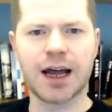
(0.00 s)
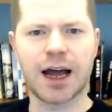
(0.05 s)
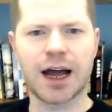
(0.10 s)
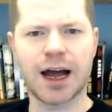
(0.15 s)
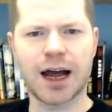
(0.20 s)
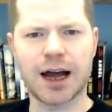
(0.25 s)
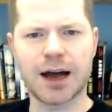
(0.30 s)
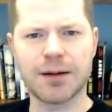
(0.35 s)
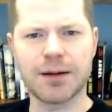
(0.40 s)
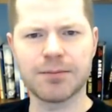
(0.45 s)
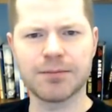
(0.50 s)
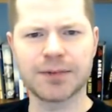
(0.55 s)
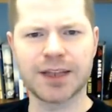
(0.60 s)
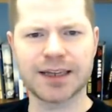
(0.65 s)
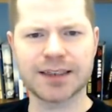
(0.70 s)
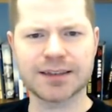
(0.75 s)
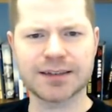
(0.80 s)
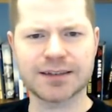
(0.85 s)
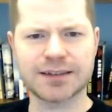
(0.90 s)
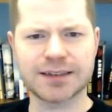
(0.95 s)
Um,
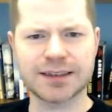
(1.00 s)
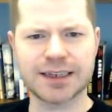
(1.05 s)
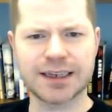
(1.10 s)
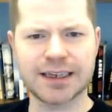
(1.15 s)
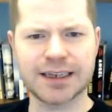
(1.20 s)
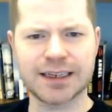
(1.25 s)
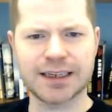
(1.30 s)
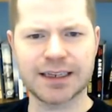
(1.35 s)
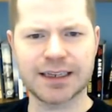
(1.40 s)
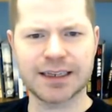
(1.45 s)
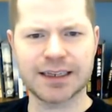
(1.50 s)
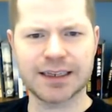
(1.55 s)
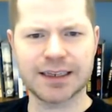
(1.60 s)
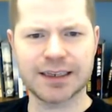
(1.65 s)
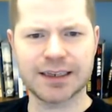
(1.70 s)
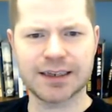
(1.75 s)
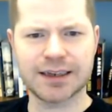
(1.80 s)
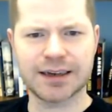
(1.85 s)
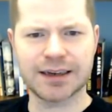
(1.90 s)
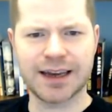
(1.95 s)
let's
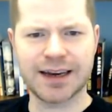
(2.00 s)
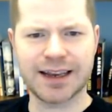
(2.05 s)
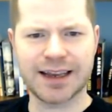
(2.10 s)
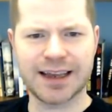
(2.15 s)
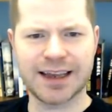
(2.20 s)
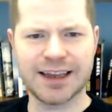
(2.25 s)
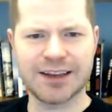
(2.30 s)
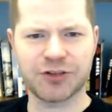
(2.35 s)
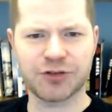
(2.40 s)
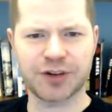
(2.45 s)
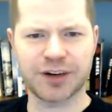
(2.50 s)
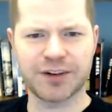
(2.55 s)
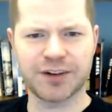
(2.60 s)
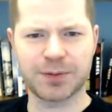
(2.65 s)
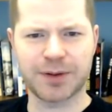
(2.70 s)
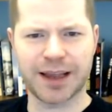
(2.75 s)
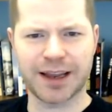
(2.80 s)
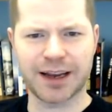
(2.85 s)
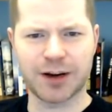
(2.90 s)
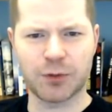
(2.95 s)
see any history of
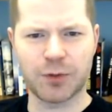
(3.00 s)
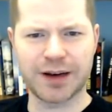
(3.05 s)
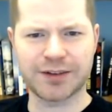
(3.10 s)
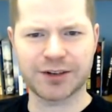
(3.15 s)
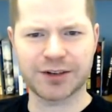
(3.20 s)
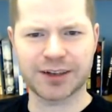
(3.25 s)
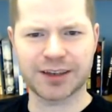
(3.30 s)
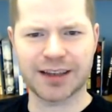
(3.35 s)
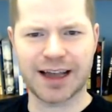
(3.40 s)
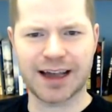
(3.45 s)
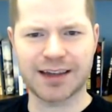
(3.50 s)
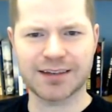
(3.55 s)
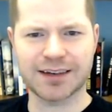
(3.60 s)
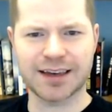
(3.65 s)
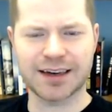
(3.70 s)
playing a winter classic in